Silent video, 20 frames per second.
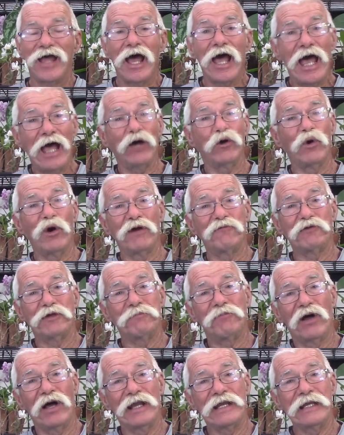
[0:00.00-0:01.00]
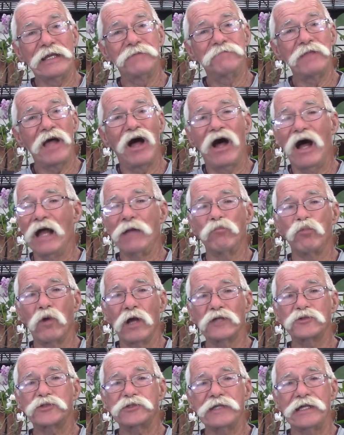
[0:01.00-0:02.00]
Hello everybody, I'm
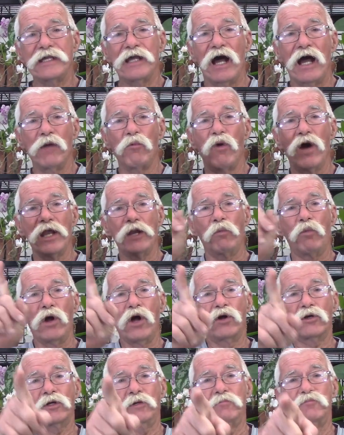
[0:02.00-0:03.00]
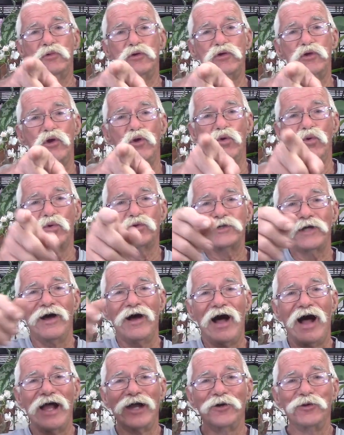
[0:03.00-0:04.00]
Rusty. I want to welcome you to
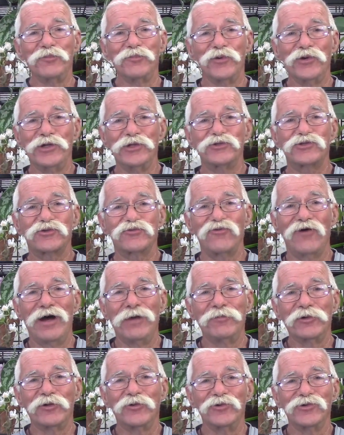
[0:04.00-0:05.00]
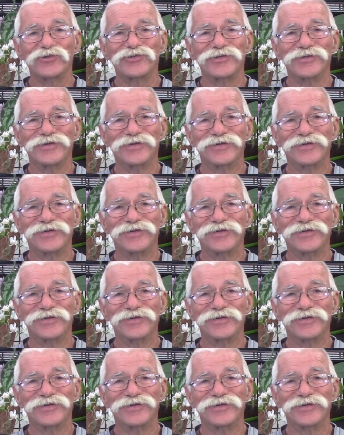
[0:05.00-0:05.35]
Island Breeze Tropicals.